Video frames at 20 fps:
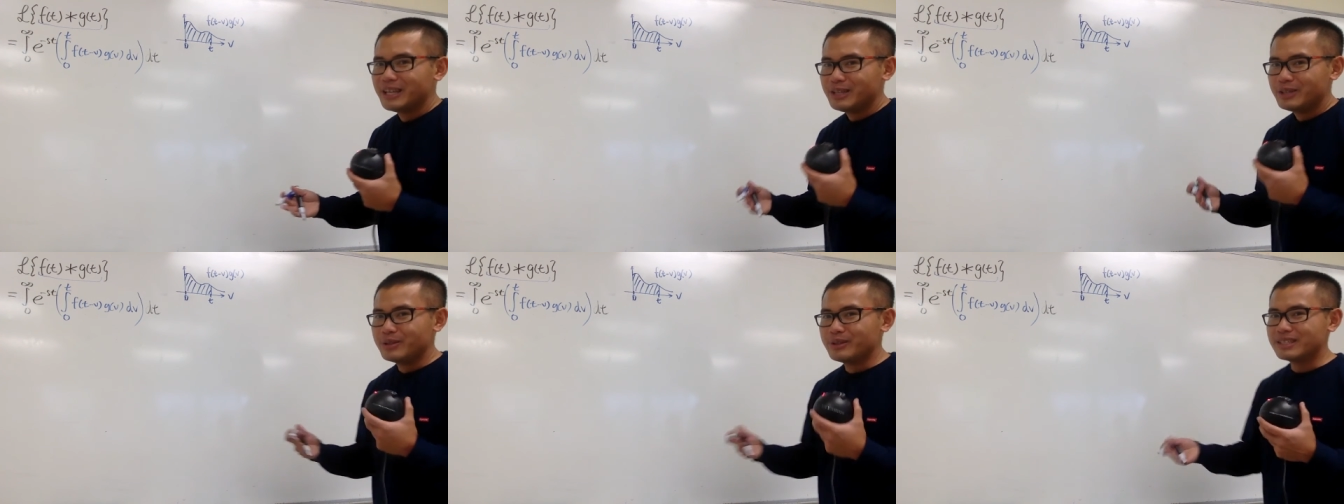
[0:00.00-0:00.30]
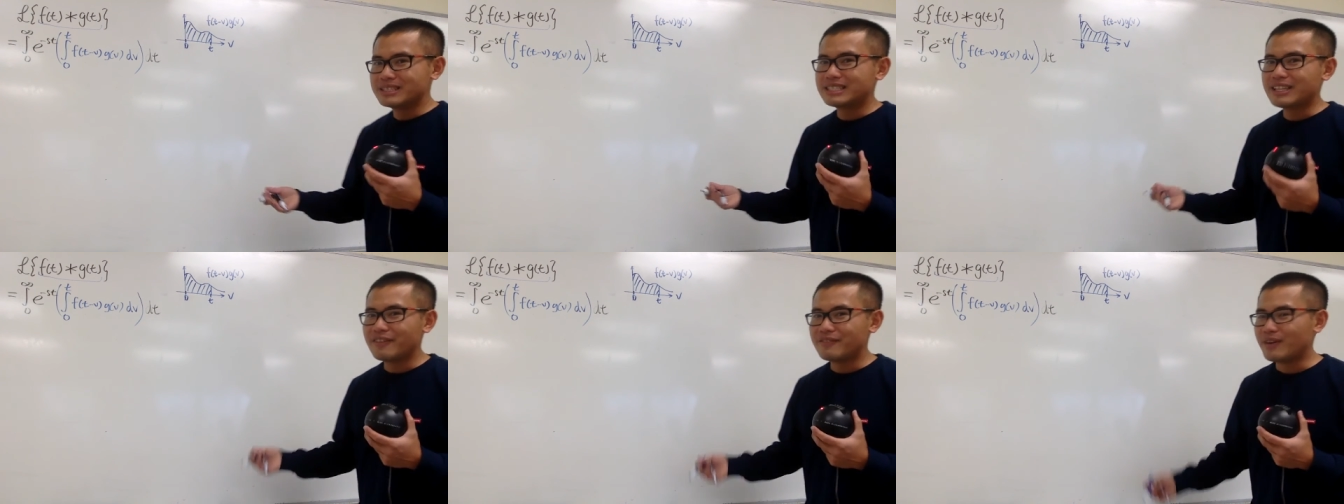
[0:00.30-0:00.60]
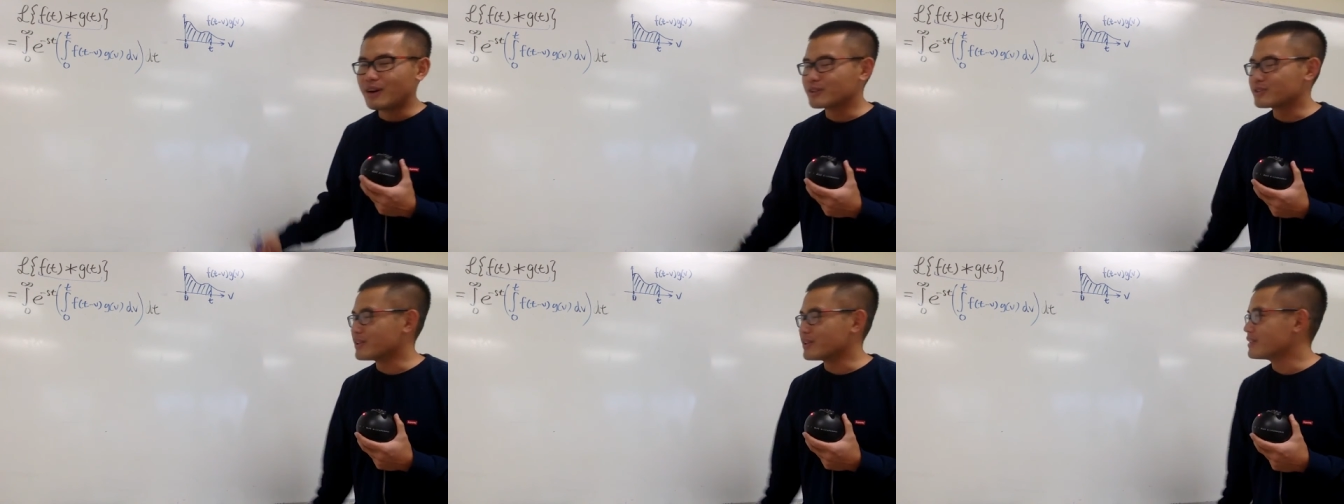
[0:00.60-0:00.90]
unit step
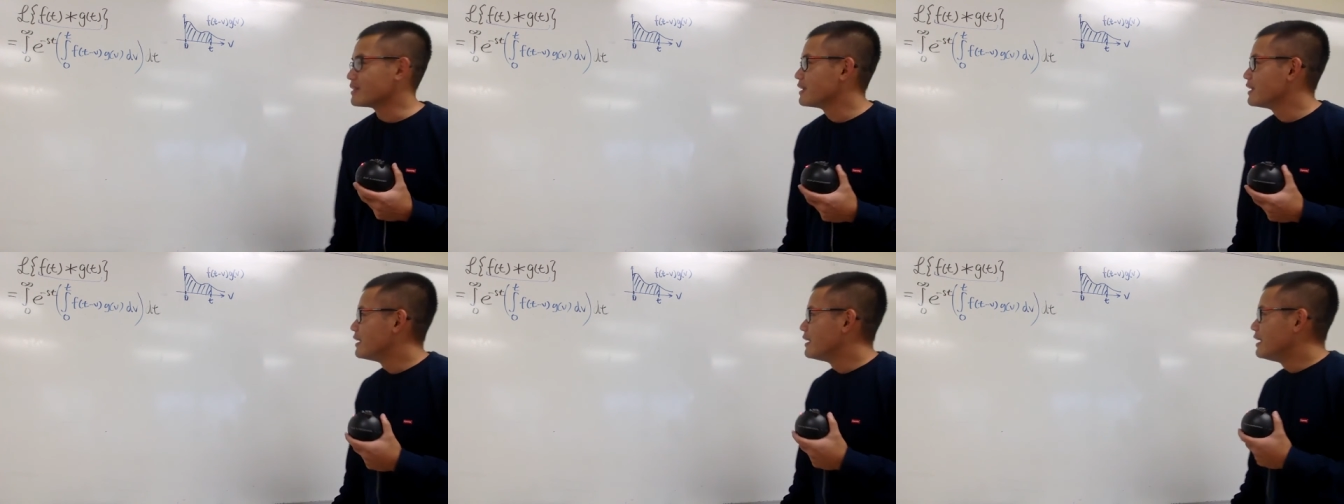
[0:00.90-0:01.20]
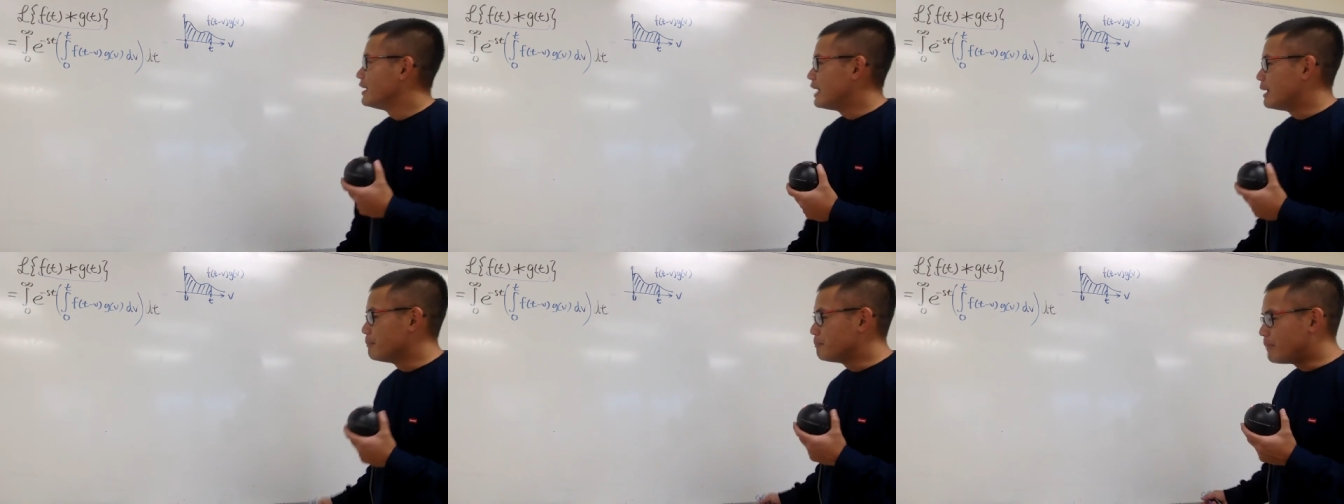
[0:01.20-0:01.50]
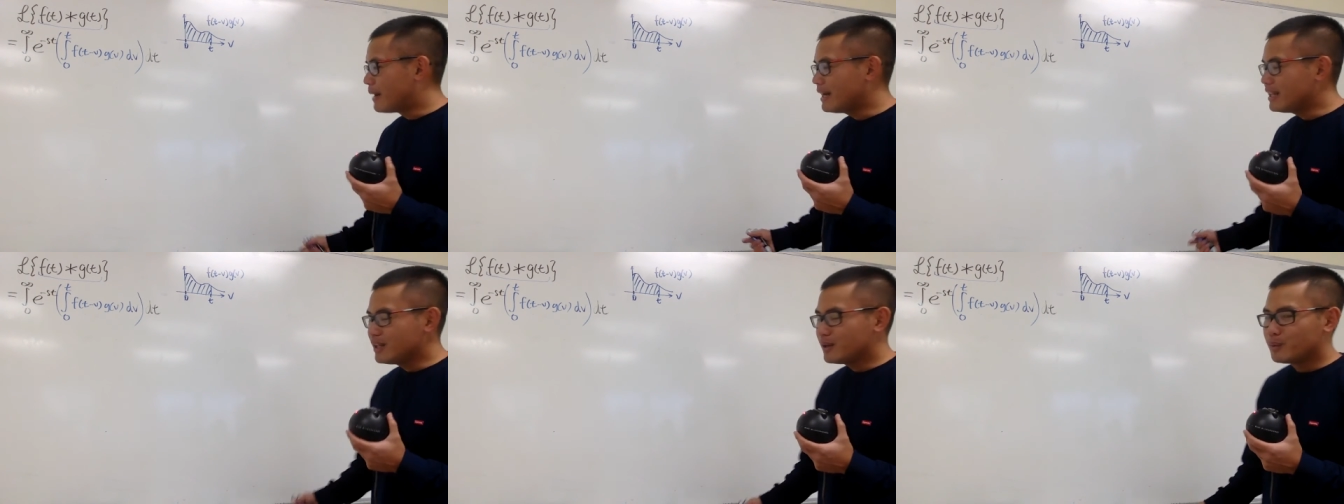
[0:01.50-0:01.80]
function. And
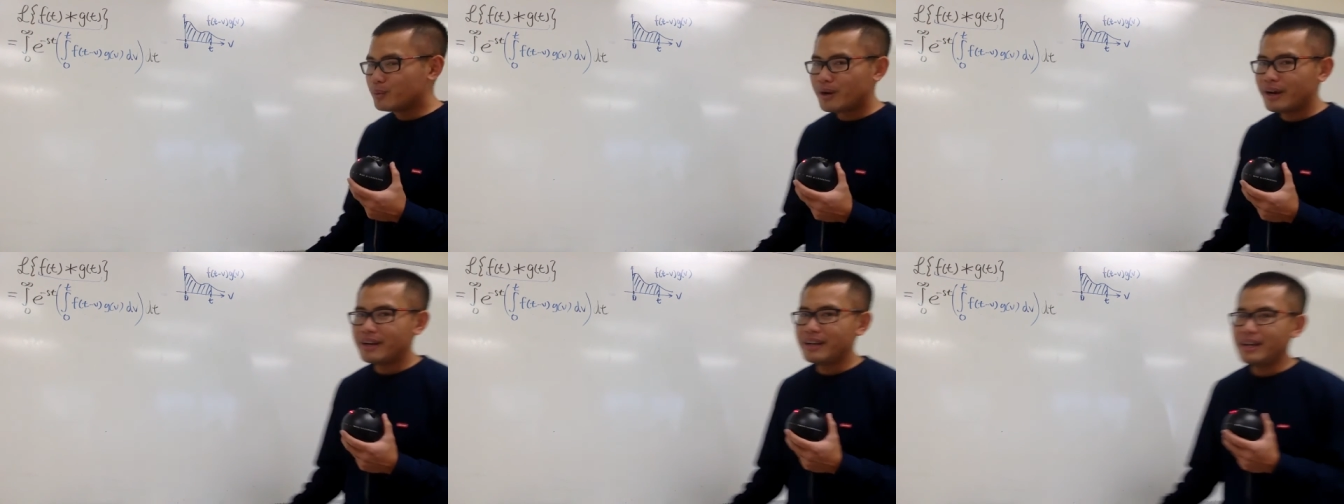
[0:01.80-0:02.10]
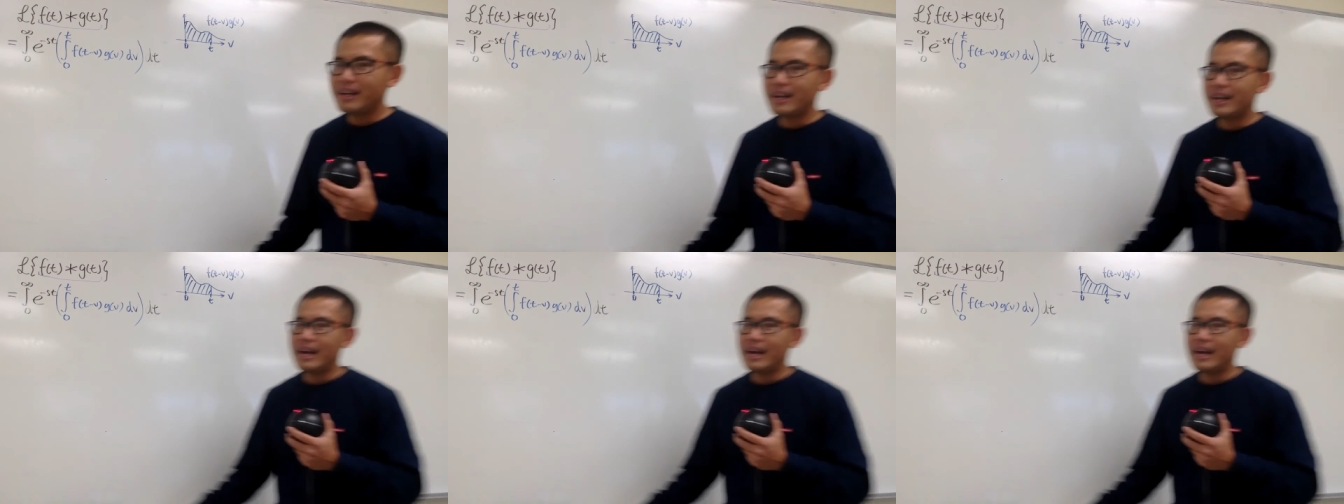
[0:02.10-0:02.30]
by the way,